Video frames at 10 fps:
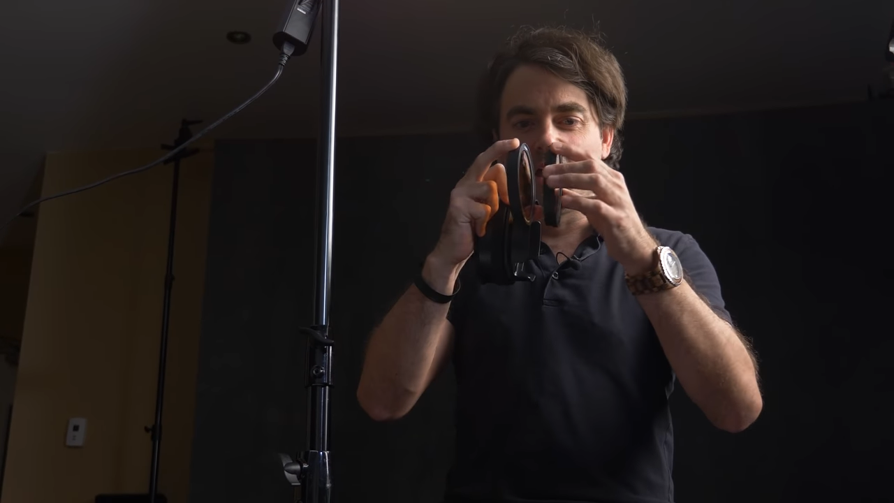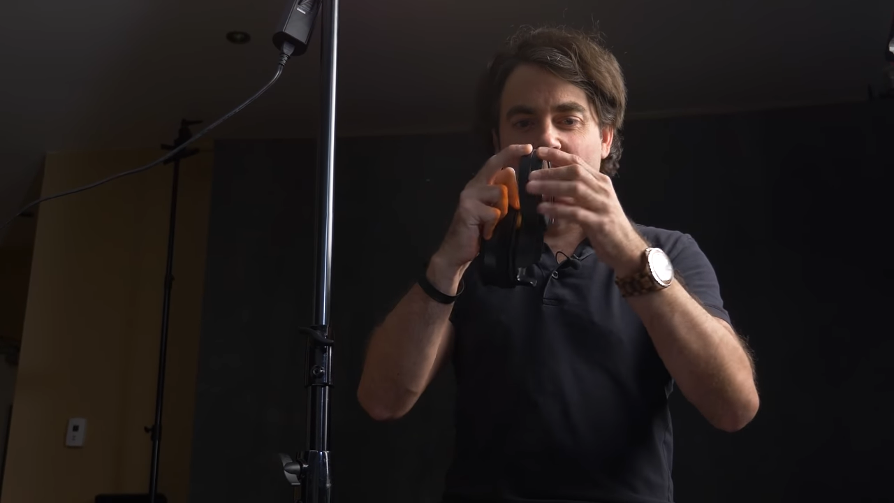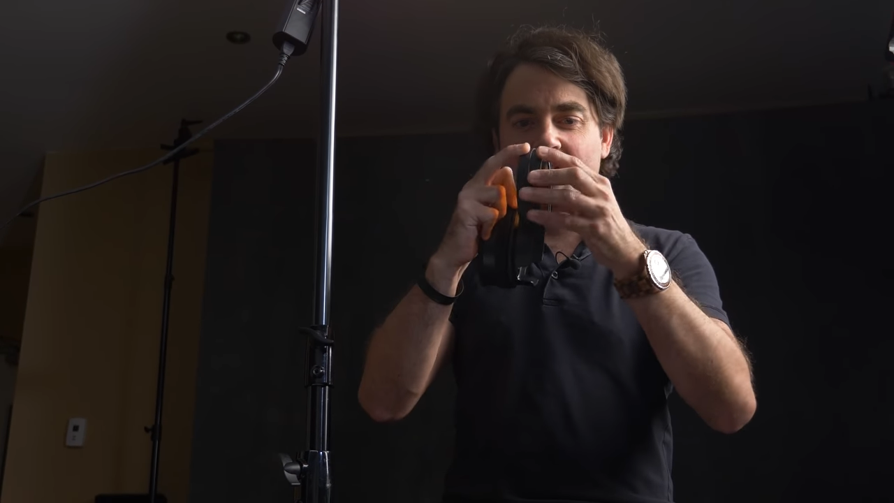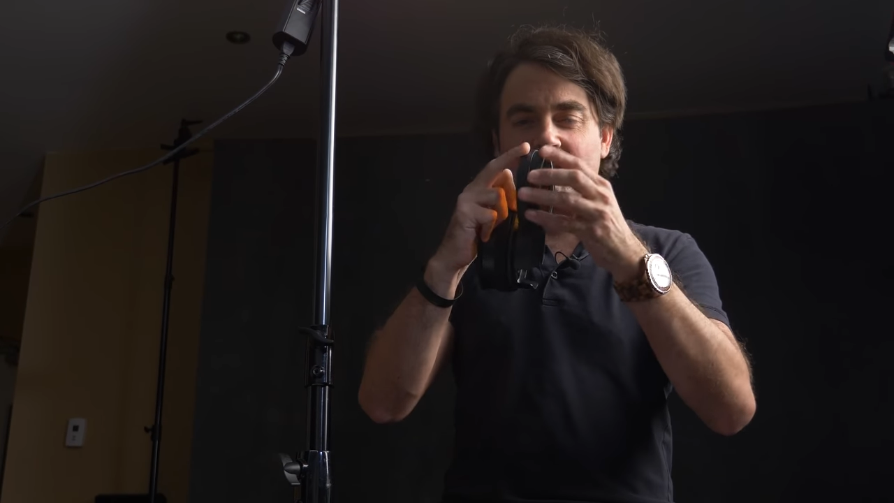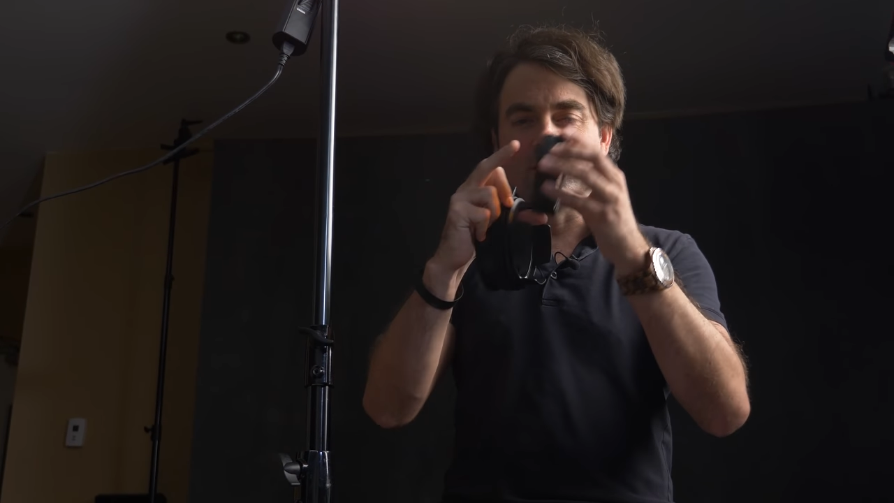
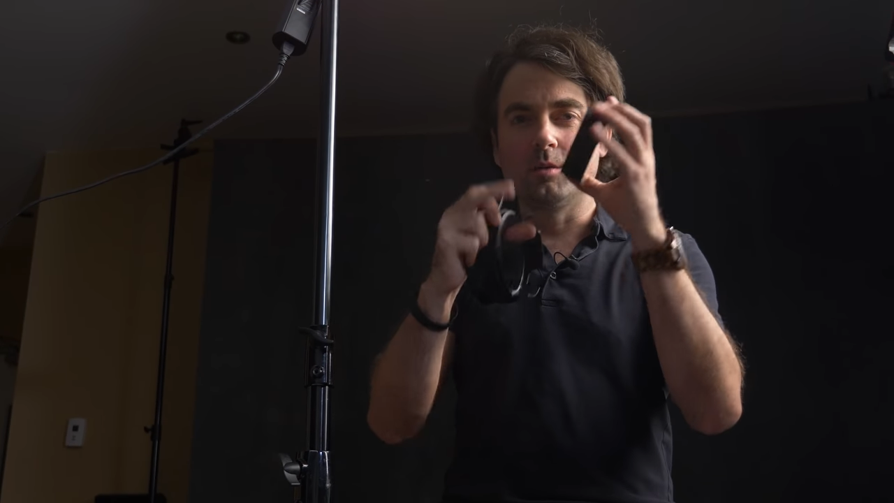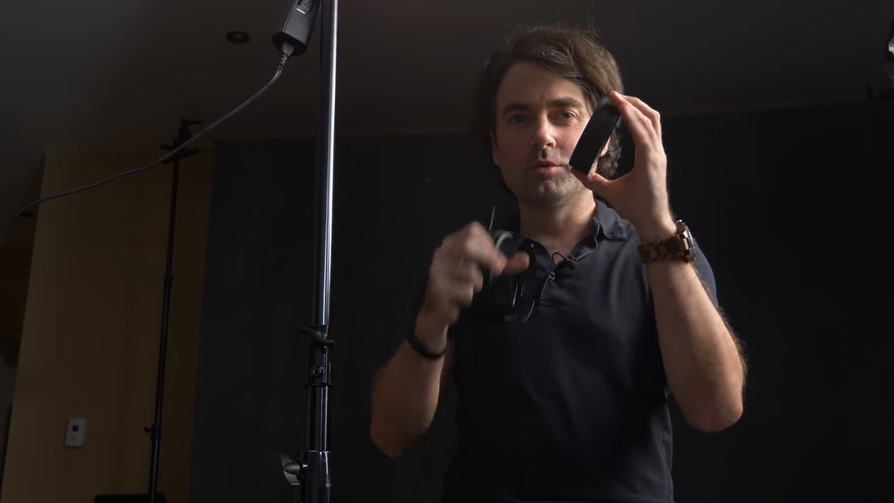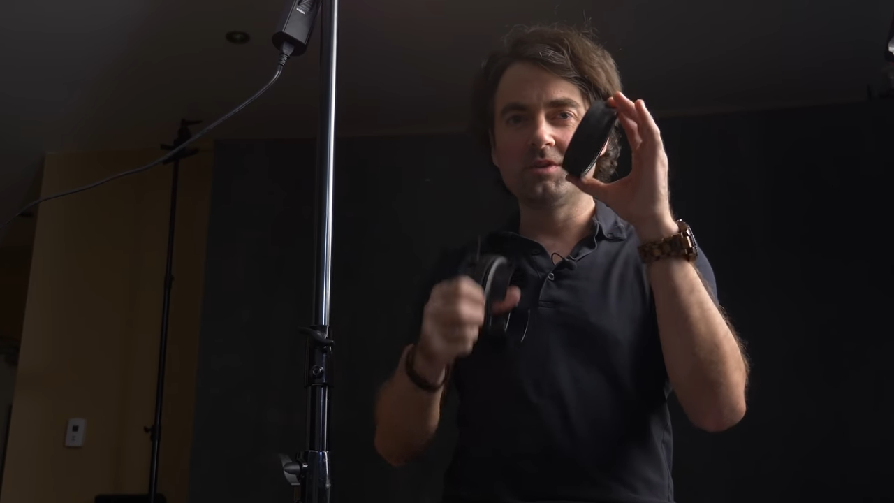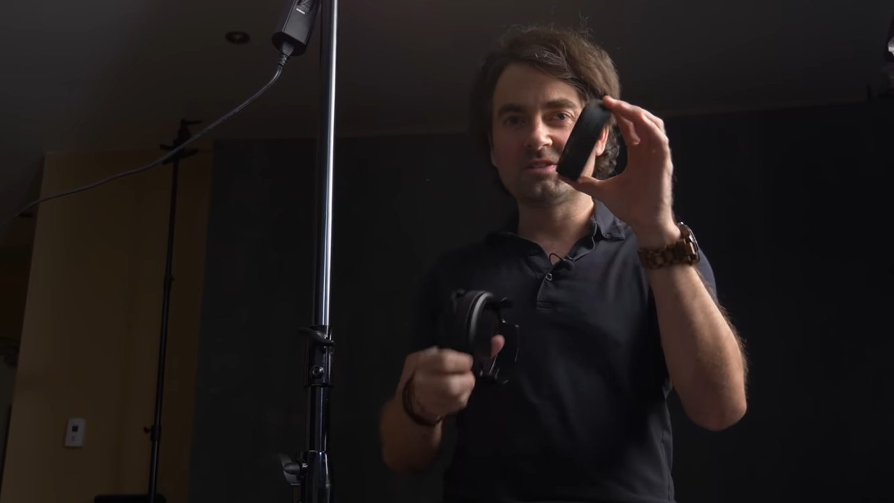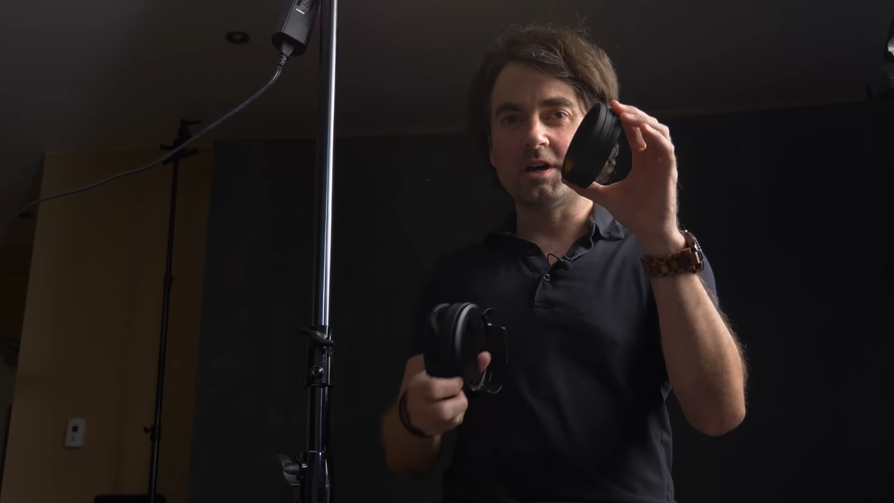I can double
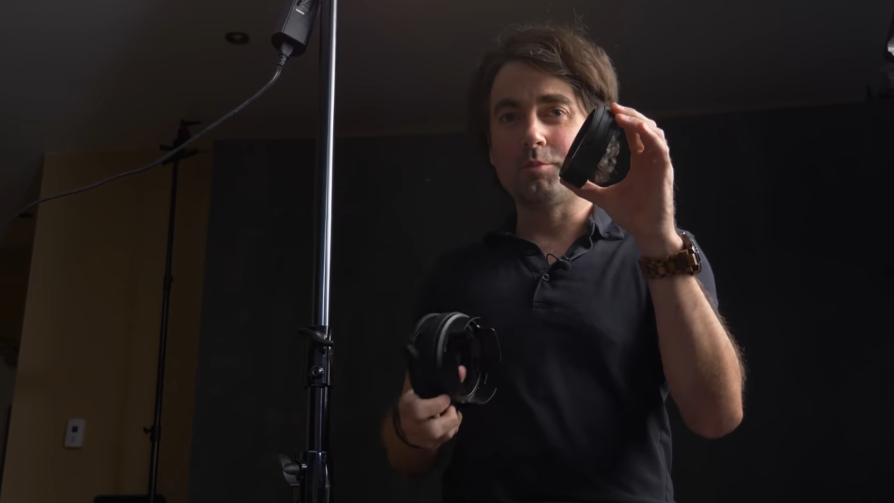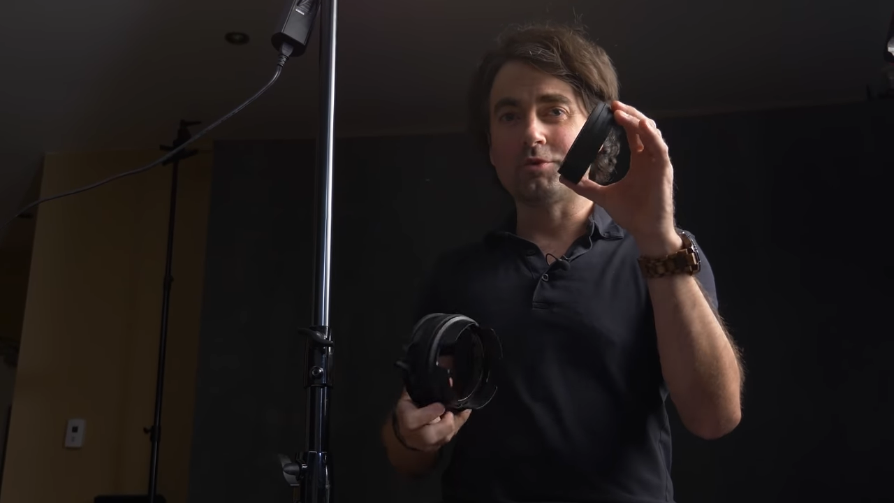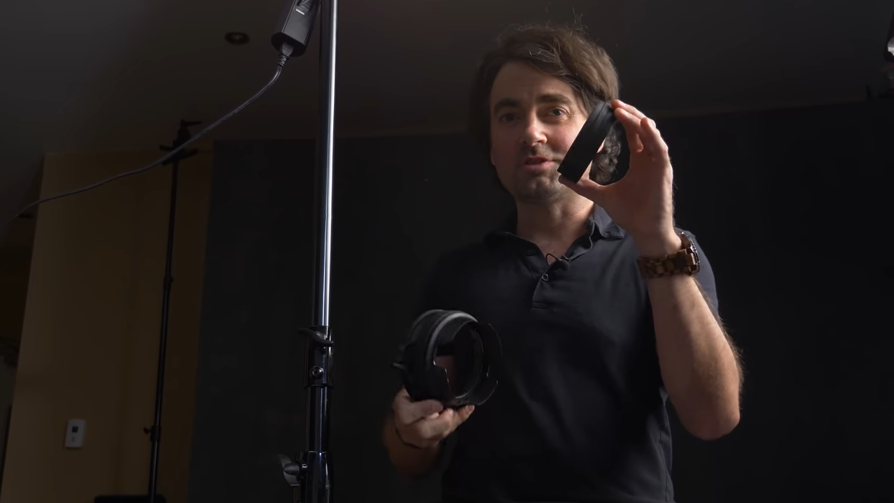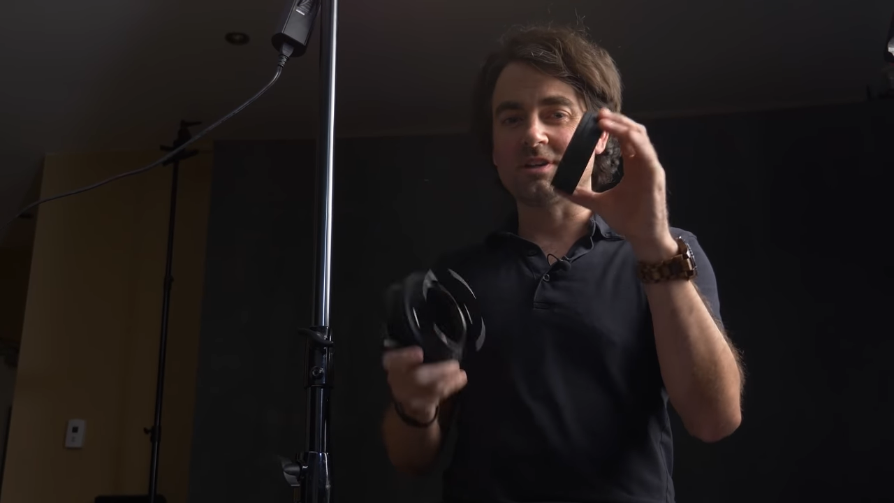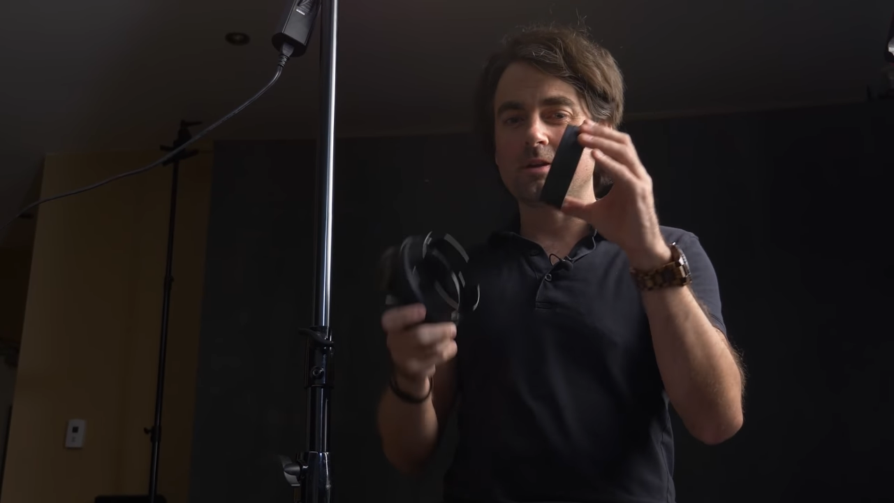these up,
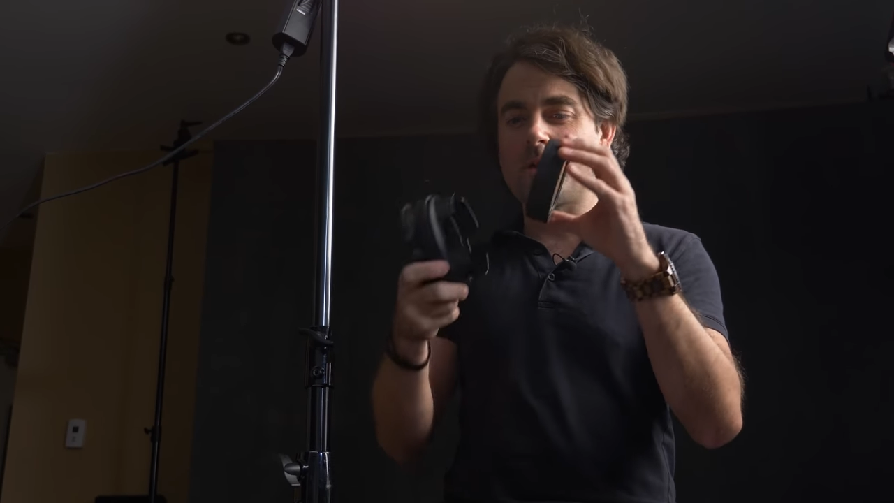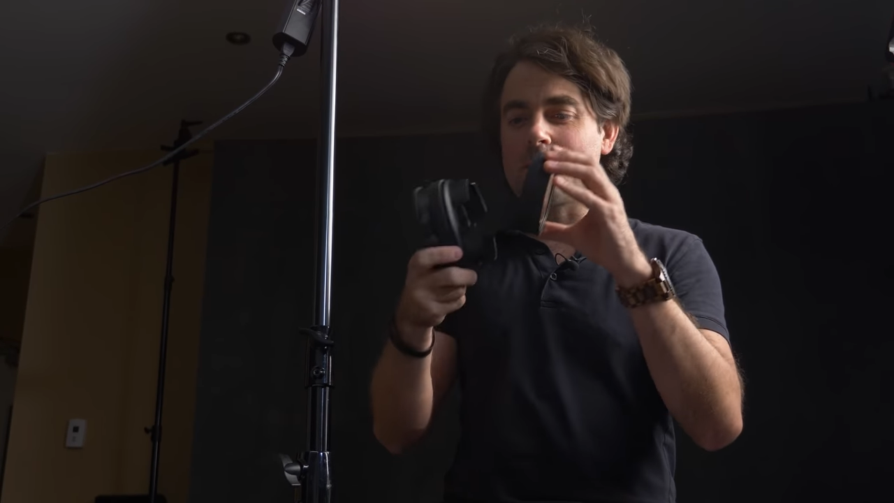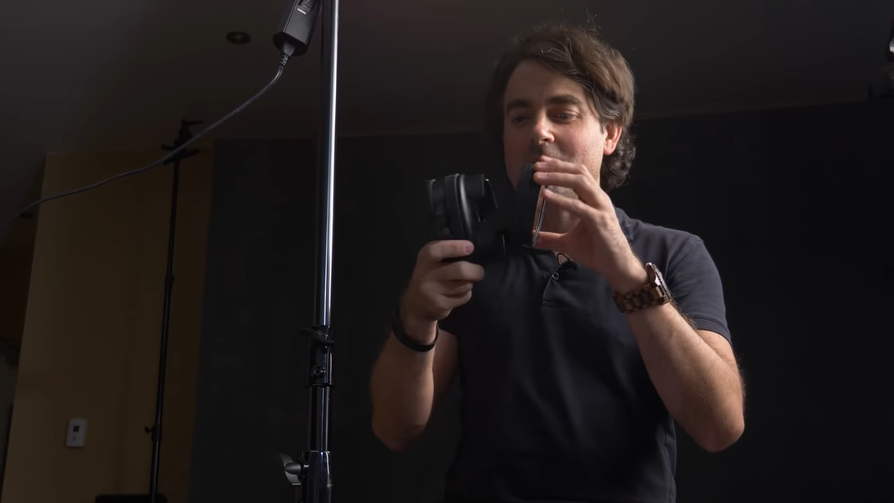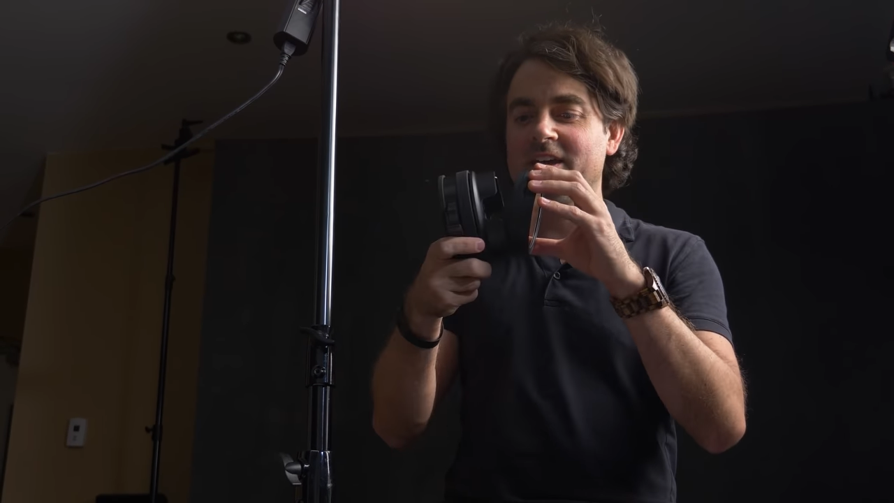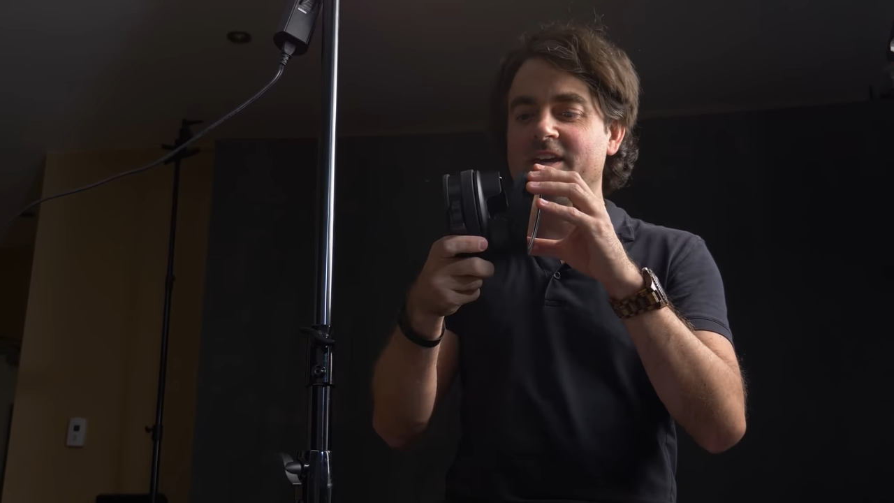which is going to
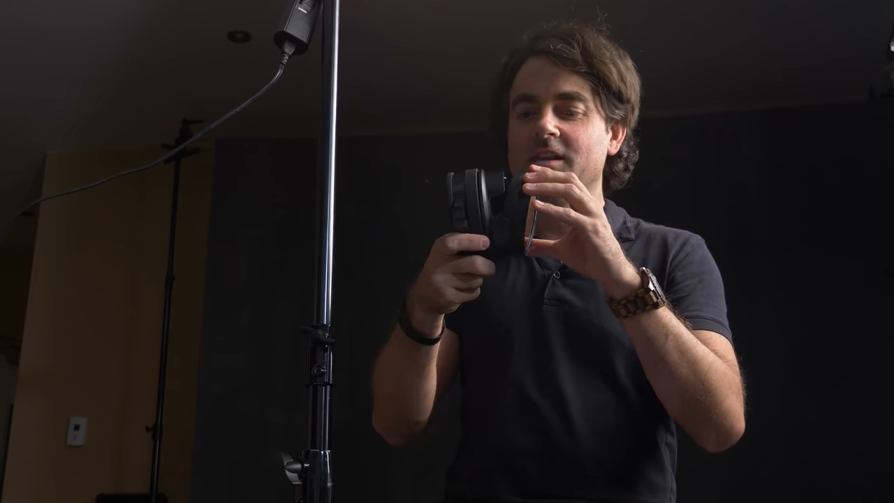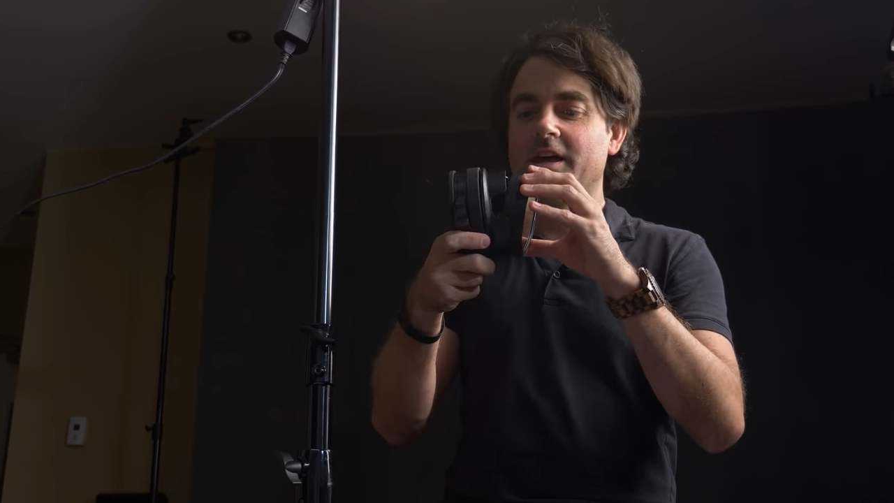make my key